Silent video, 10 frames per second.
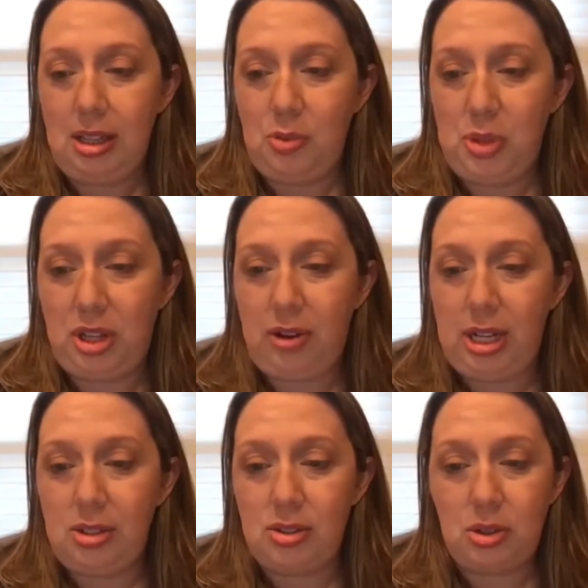Let me go ahead
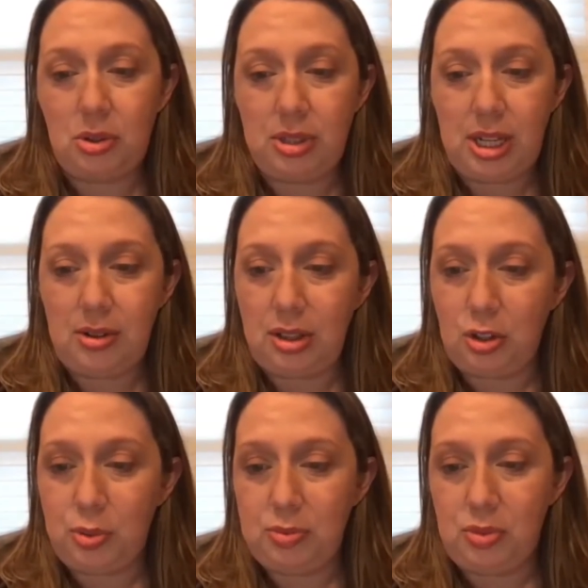and scroll down a
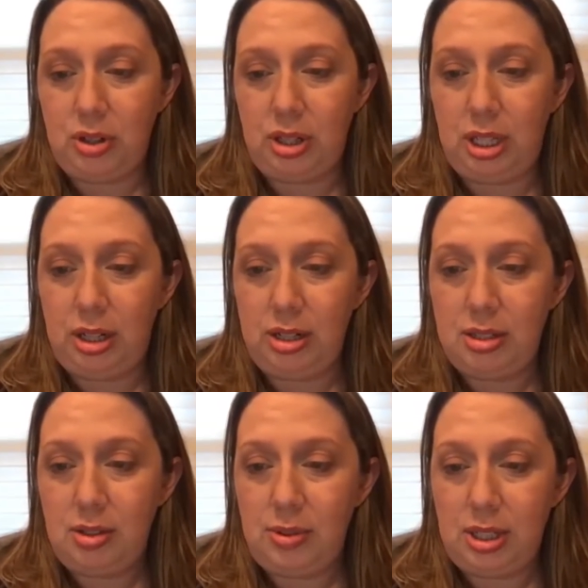little bit more here,
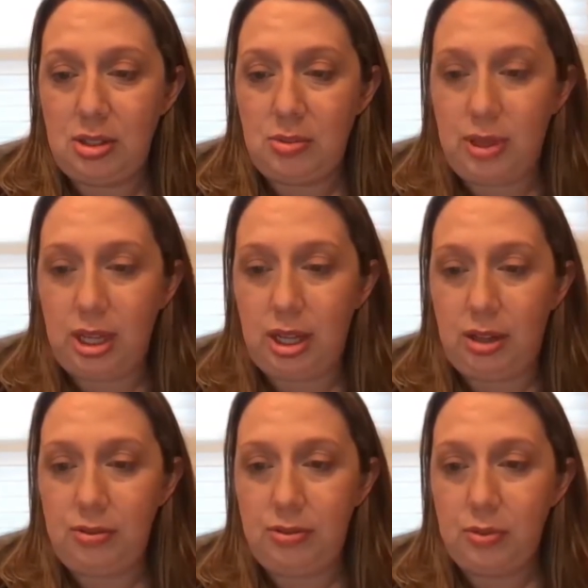see what else we
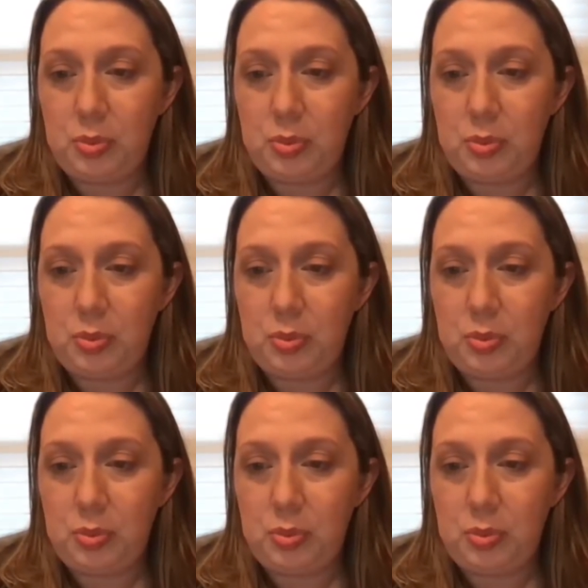have.